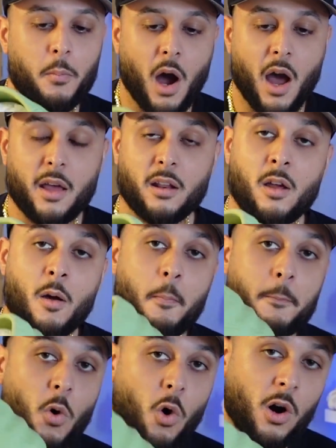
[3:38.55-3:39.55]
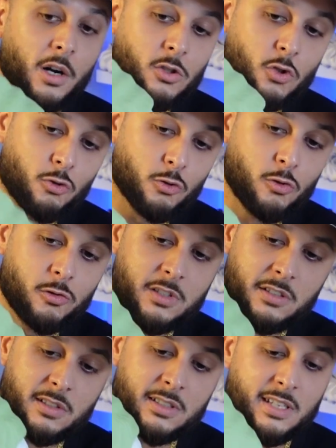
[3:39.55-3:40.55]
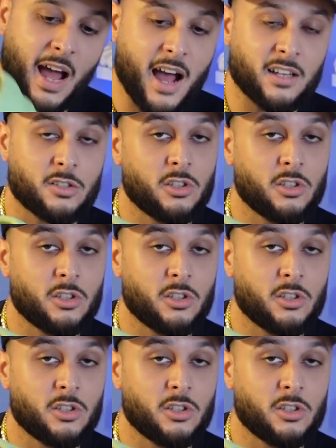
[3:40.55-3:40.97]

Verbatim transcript: but more true to size.